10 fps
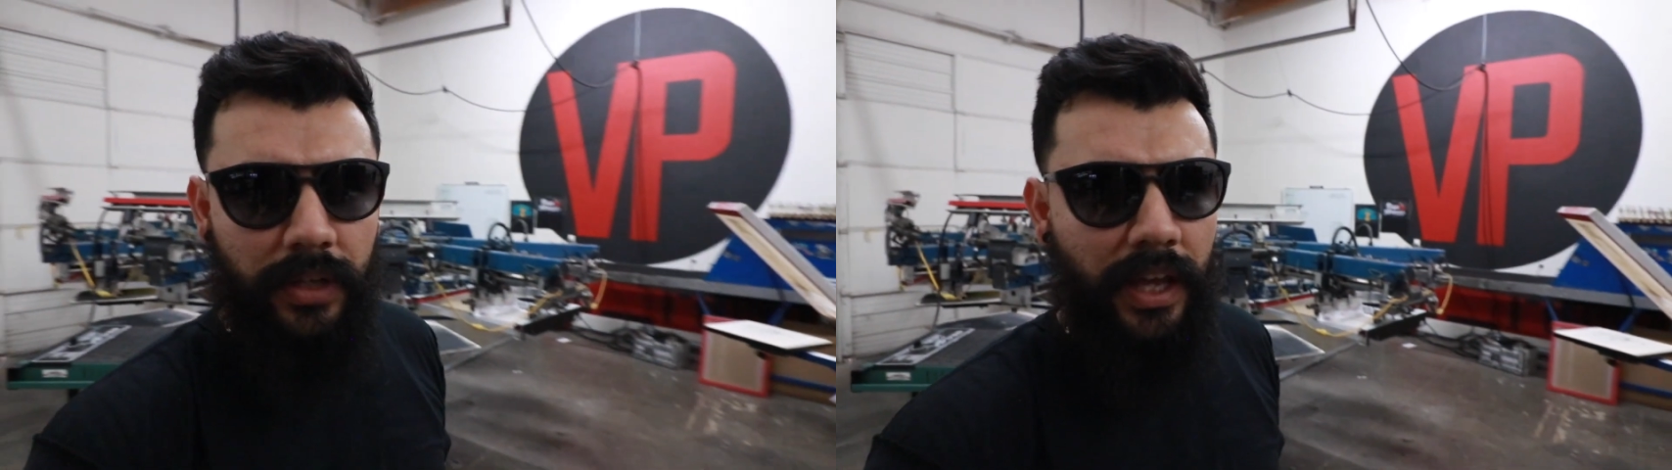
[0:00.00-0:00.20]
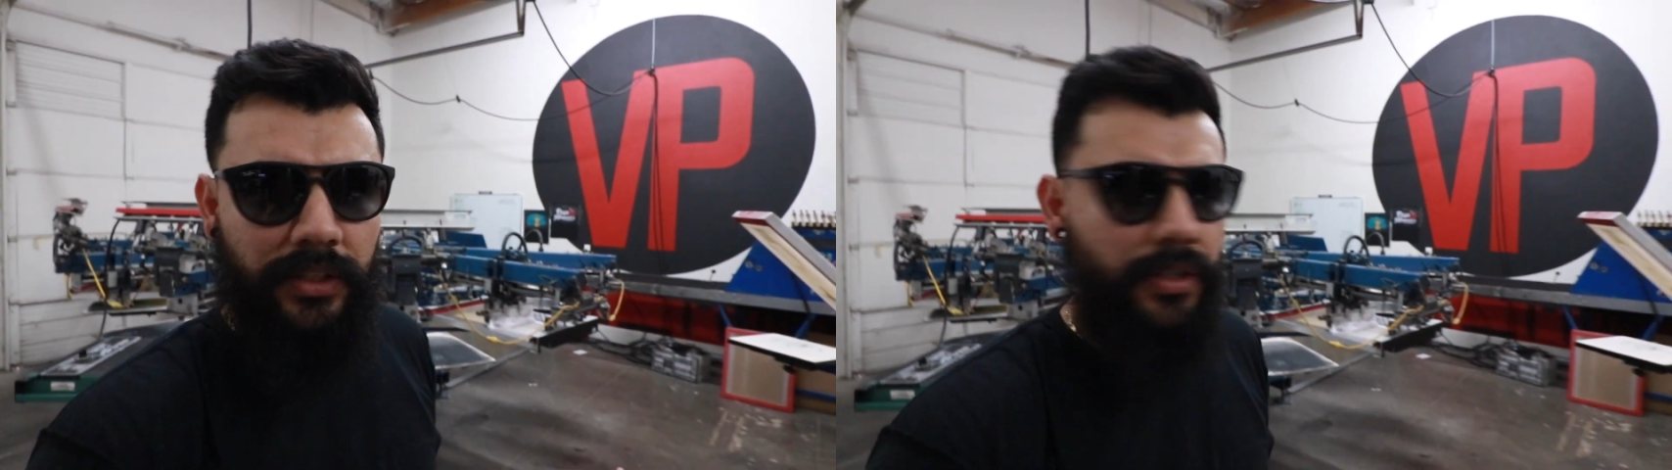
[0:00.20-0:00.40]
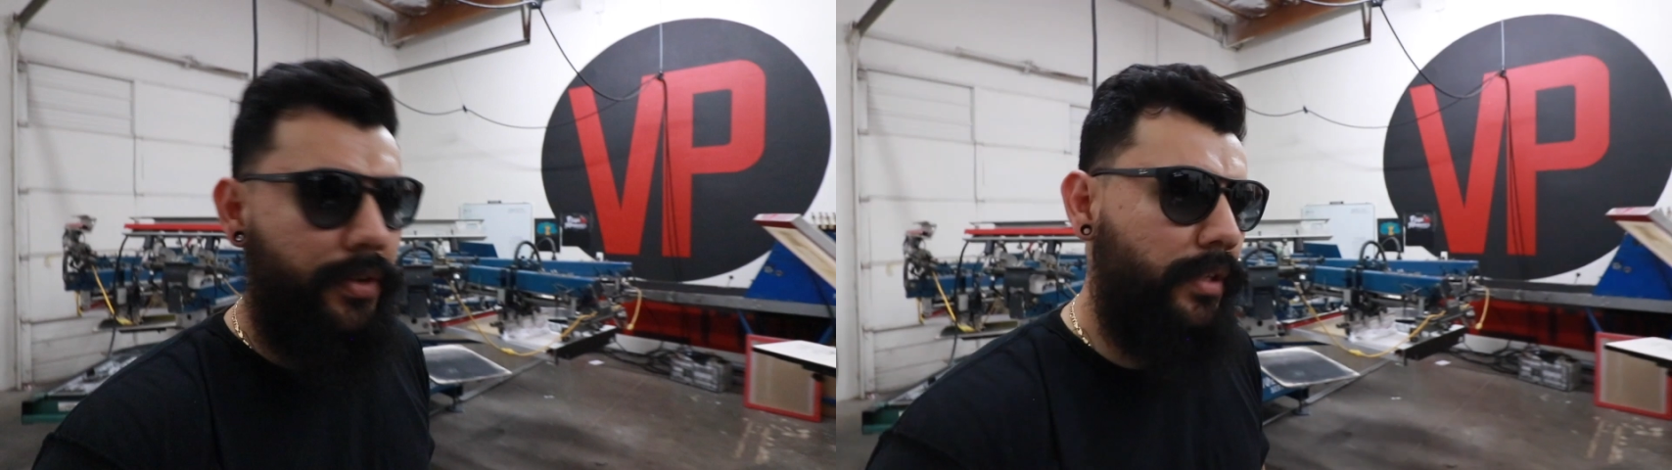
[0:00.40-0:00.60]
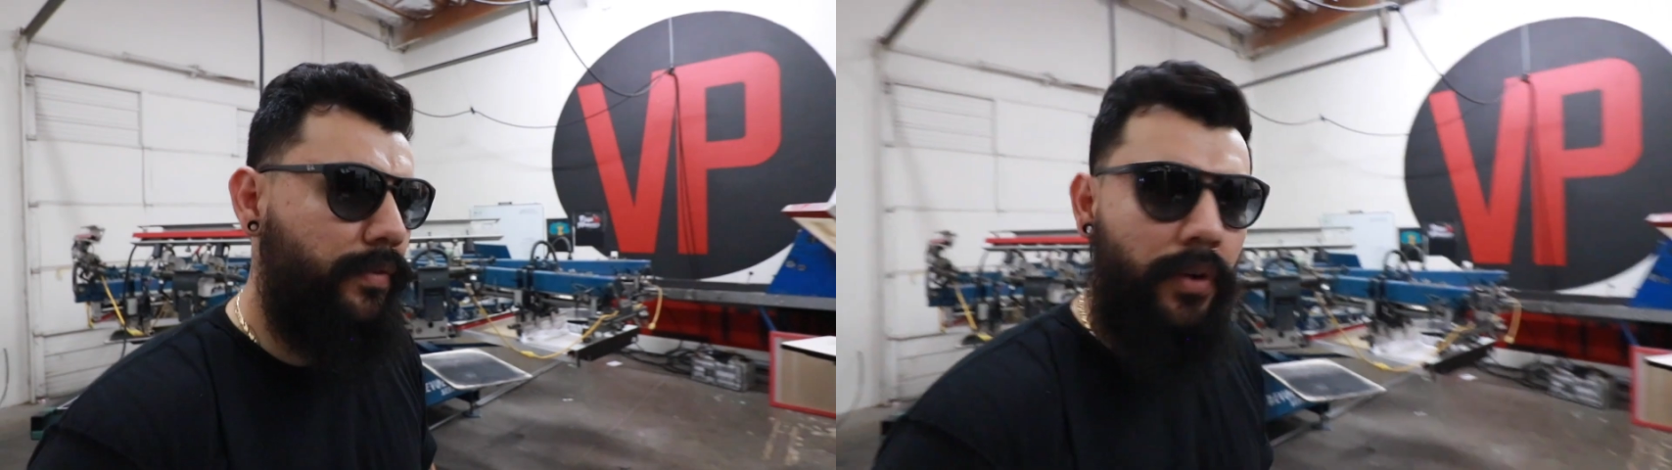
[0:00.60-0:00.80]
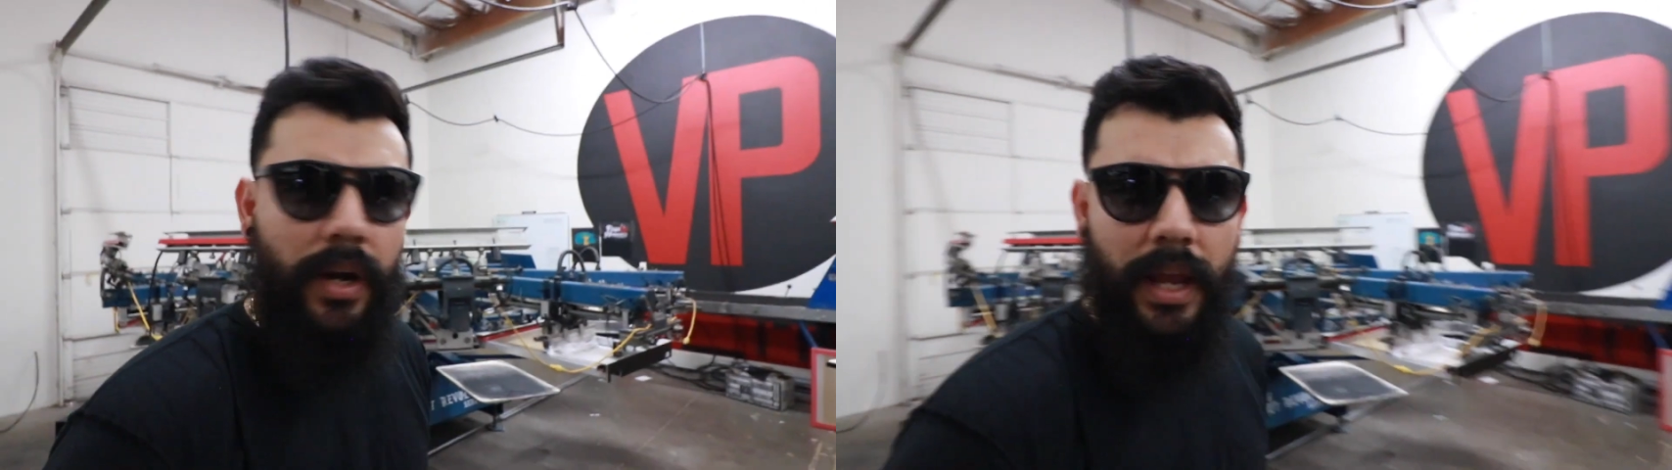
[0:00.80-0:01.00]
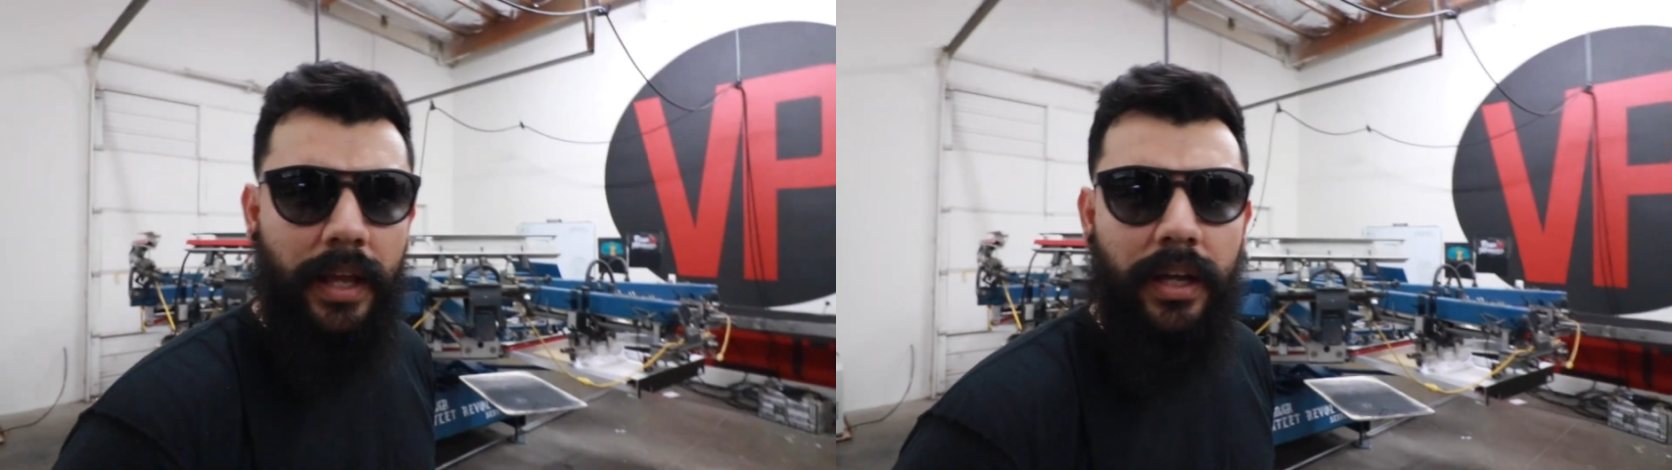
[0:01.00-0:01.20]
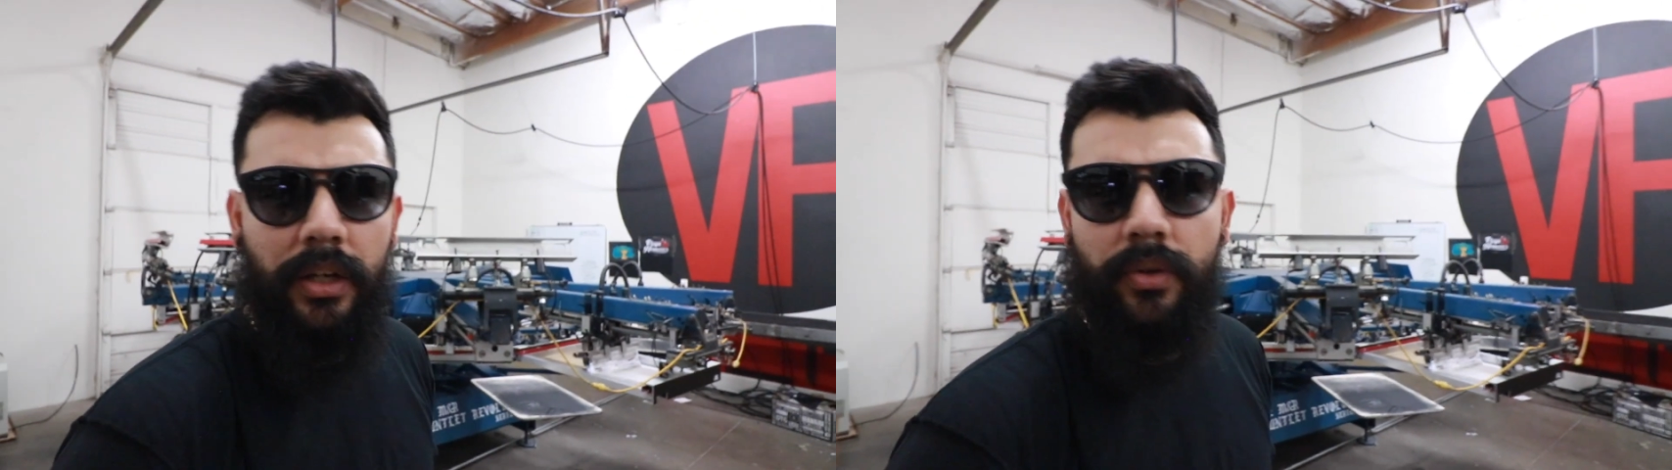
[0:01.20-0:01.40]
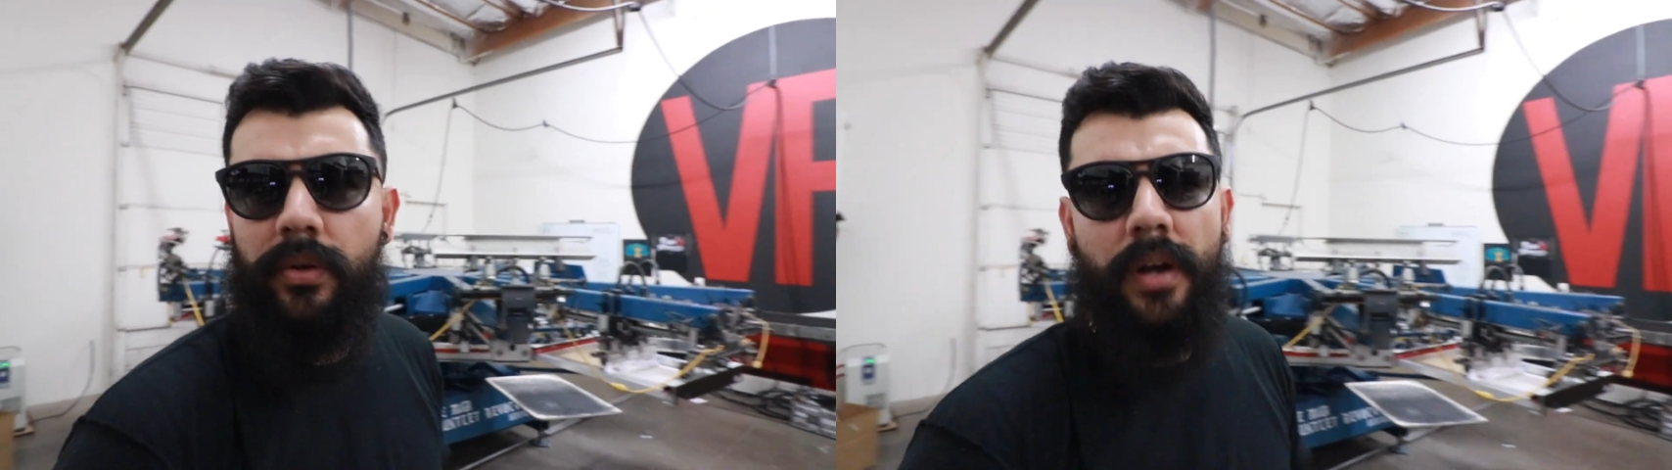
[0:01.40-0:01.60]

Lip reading: 8 screens for an 8-color or